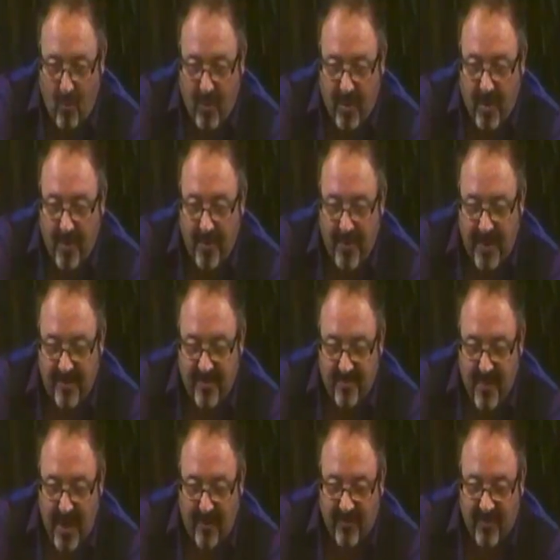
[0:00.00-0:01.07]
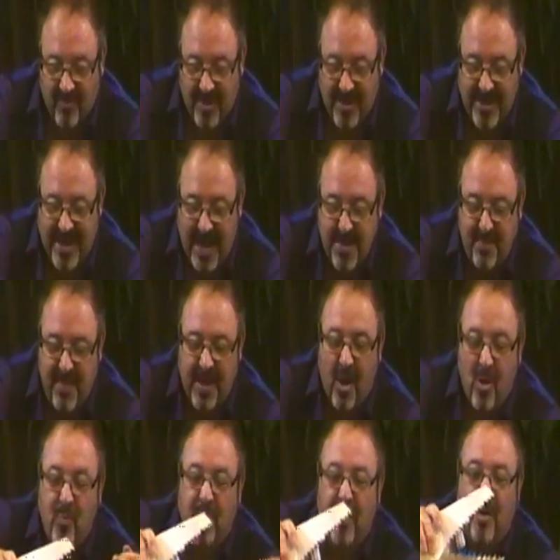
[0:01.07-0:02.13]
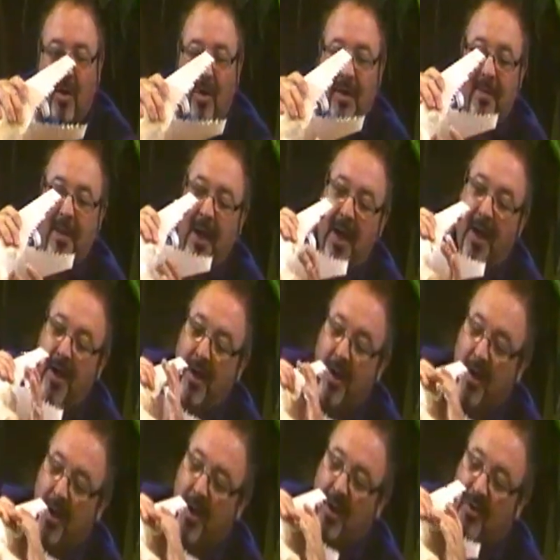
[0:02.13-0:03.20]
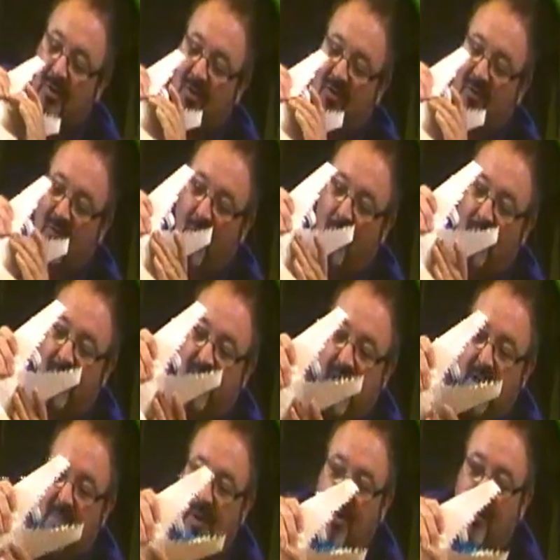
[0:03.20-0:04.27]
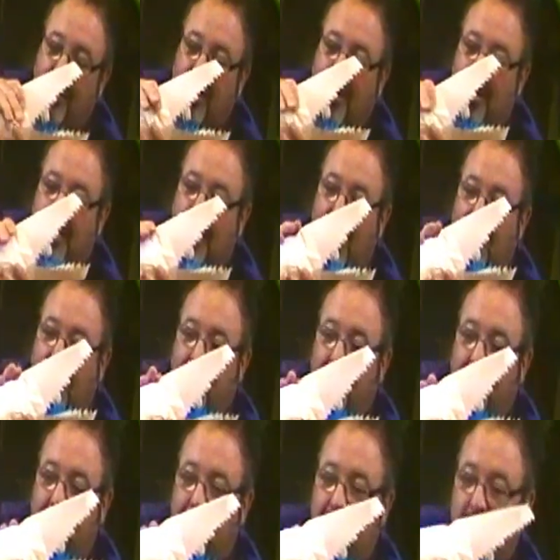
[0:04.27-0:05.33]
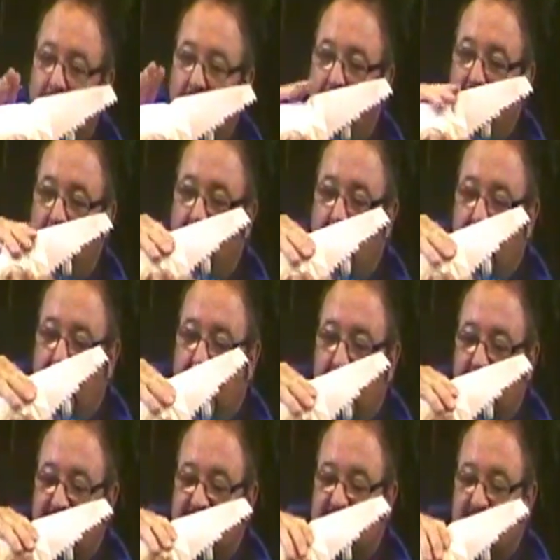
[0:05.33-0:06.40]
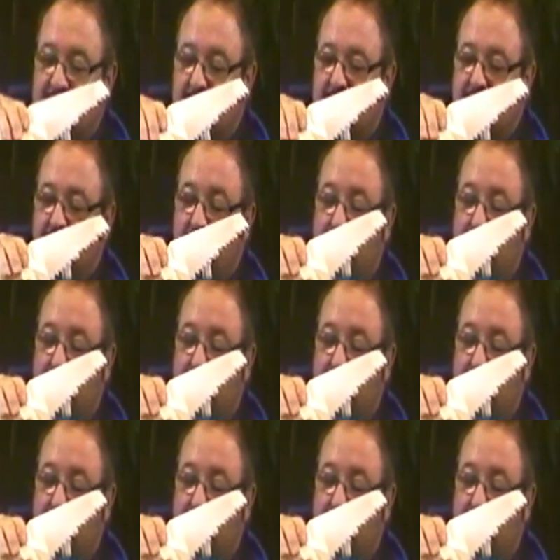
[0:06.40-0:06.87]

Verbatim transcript: with its mouth sort of gaping open like that. Just fold the tape over like that and there is